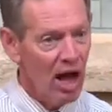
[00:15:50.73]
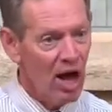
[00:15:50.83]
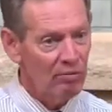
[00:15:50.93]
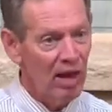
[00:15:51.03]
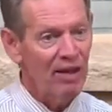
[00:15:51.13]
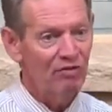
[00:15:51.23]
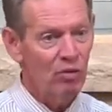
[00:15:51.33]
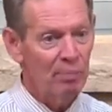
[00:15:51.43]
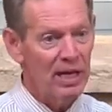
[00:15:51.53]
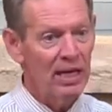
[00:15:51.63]

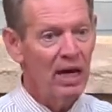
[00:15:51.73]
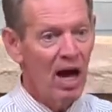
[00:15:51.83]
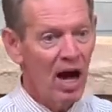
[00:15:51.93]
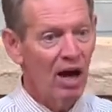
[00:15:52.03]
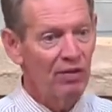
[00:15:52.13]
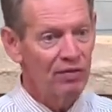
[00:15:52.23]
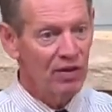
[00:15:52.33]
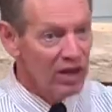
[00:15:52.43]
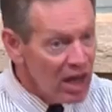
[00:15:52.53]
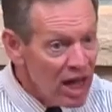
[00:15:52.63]
of
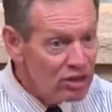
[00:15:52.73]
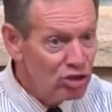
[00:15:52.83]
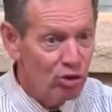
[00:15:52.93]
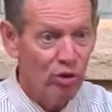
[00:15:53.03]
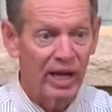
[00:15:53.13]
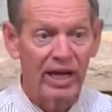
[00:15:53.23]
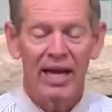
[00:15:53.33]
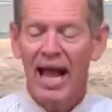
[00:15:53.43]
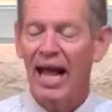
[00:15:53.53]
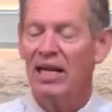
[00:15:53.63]
luxury.
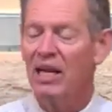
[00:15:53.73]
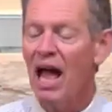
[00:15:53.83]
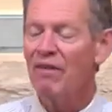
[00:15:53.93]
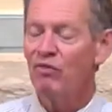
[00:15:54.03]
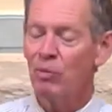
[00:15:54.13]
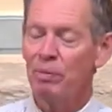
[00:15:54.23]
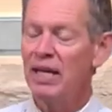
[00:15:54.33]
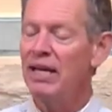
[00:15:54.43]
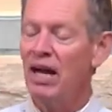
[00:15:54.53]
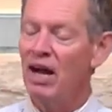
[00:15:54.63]
And life will
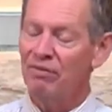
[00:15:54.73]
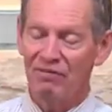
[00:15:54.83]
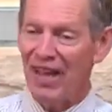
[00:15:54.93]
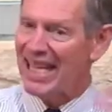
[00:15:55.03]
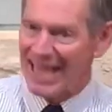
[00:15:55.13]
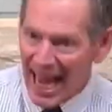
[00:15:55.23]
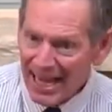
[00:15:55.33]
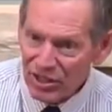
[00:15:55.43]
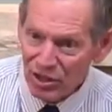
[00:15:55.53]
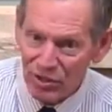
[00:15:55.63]
be a
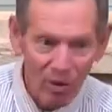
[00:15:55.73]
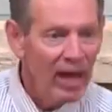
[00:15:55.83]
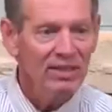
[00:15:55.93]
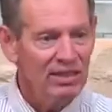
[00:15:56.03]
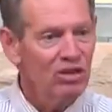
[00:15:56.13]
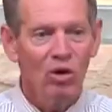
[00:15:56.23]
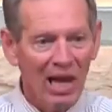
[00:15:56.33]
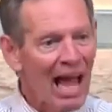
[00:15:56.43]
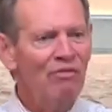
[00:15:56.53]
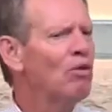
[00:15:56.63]
vacation, right? So
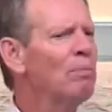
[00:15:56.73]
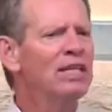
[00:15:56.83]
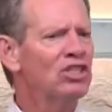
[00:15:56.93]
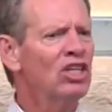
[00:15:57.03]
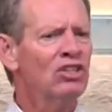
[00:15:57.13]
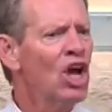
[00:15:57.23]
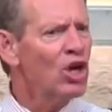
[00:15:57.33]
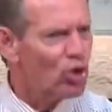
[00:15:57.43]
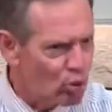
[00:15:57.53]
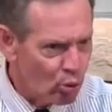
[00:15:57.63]
life will be just
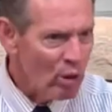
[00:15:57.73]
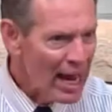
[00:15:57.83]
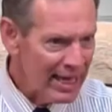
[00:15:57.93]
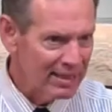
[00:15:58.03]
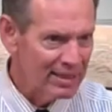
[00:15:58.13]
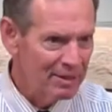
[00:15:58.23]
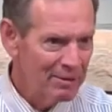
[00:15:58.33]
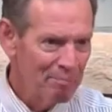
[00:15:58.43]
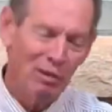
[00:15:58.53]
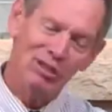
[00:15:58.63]
great.
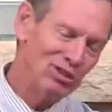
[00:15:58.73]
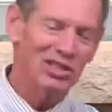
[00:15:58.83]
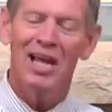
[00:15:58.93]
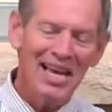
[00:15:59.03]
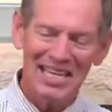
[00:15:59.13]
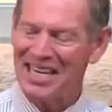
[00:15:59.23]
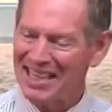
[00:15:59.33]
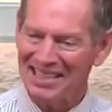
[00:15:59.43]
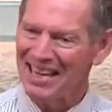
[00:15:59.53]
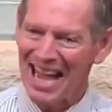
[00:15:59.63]
But you studied
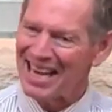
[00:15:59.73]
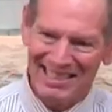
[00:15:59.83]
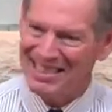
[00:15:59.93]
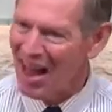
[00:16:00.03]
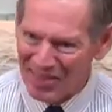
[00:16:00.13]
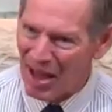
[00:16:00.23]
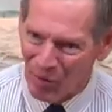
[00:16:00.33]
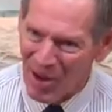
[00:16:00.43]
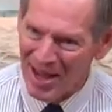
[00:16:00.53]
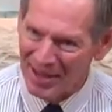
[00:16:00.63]
it, and it's not that
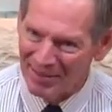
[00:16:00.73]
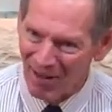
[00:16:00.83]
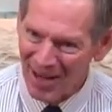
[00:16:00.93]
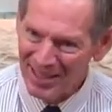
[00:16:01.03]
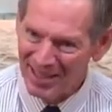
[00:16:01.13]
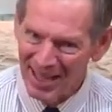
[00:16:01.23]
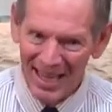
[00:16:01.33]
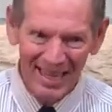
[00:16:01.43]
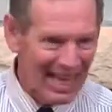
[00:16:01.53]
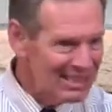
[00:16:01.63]
way, right?
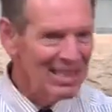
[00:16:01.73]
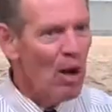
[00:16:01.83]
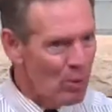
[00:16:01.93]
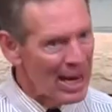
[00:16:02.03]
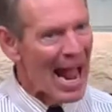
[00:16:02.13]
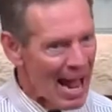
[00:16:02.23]
That's not what